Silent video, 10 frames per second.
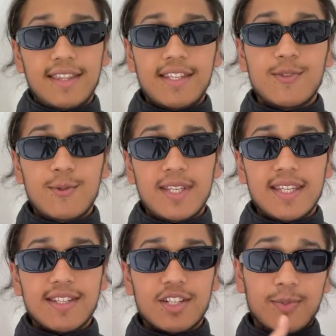this week
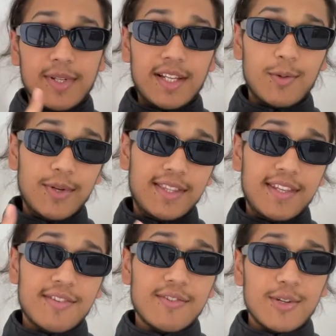is going to be a little bit
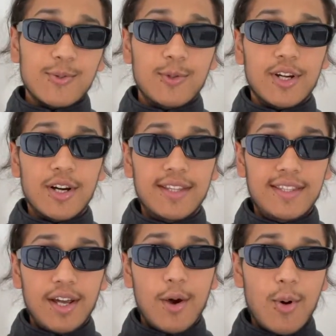different. We got a
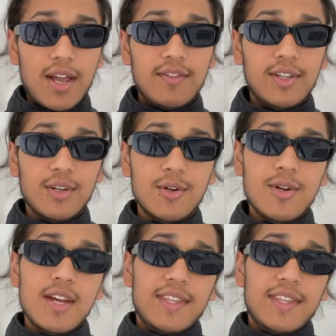DIY video.